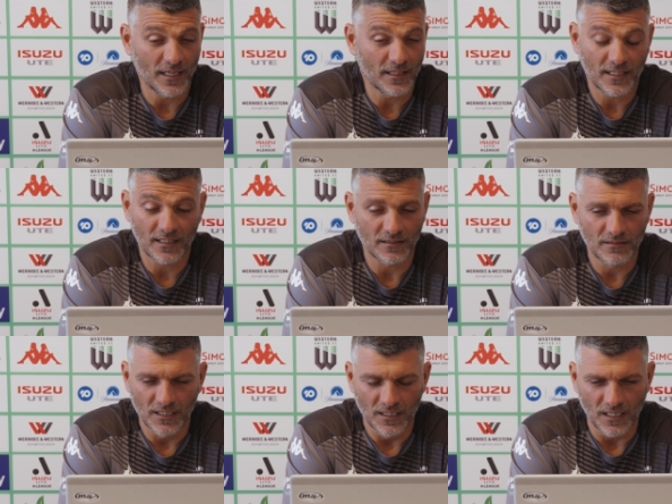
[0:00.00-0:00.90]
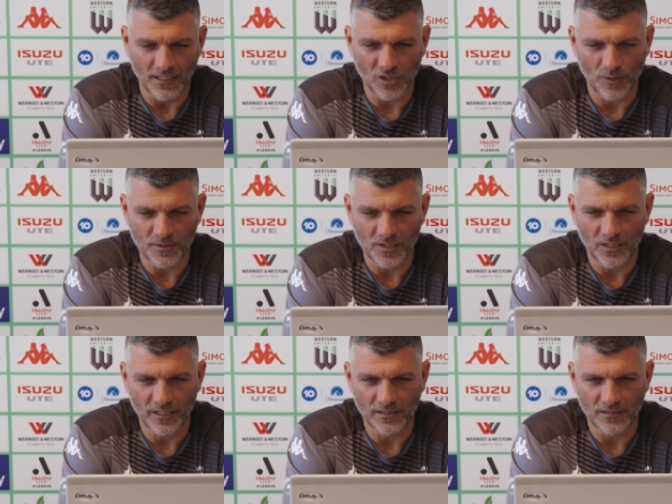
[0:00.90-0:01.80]
They're a top
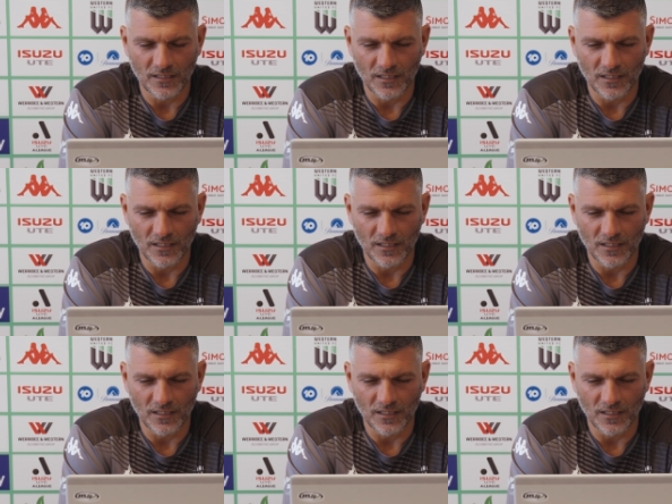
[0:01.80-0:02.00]
side,